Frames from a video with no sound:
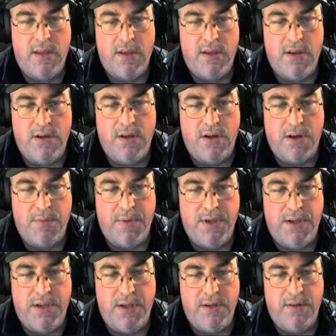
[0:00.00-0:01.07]
you're going to
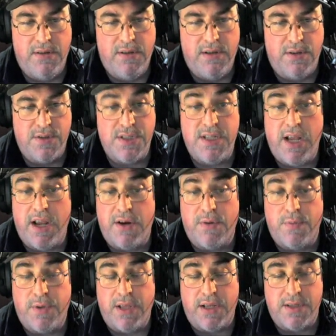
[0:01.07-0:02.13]
be, standard
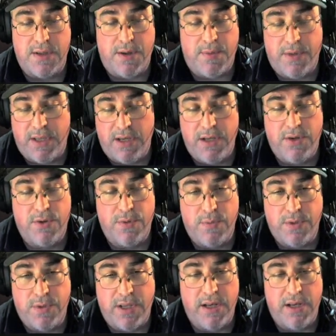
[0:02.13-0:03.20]

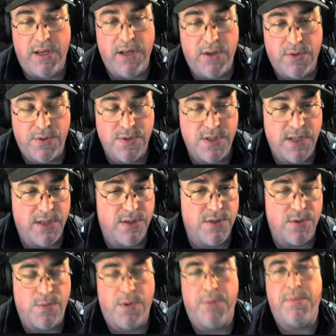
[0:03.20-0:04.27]
without any crew skills,
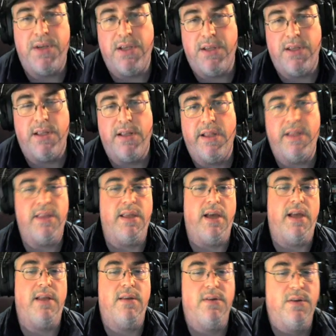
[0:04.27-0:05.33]
equipment, anything like
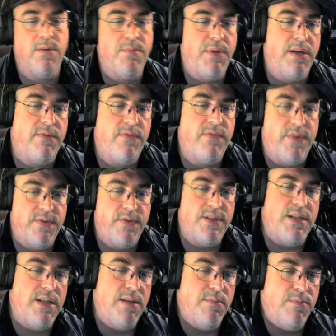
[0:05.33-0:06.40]
that. You're going to be at
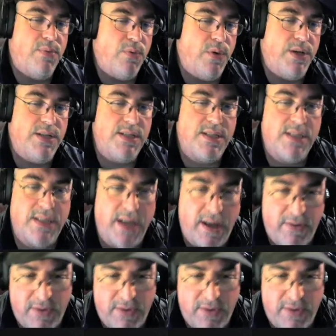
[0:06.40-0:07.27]
15.7.